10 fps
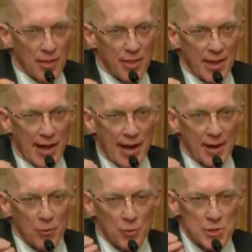
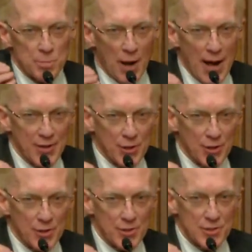that
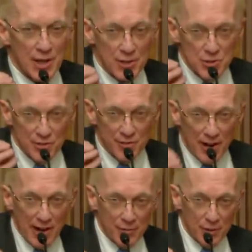responders and
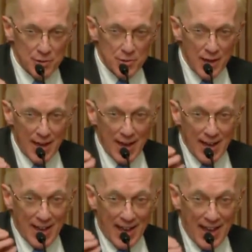survivors
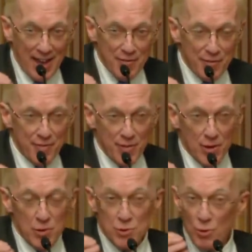gave
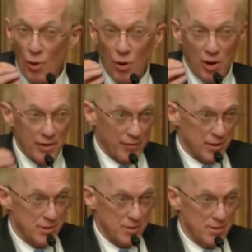to all of
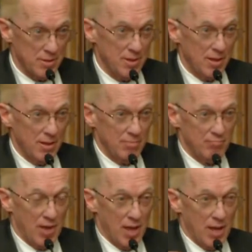us
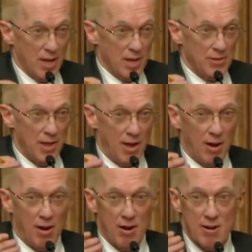
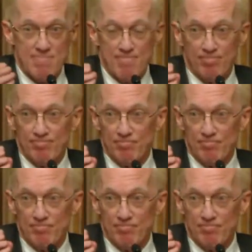their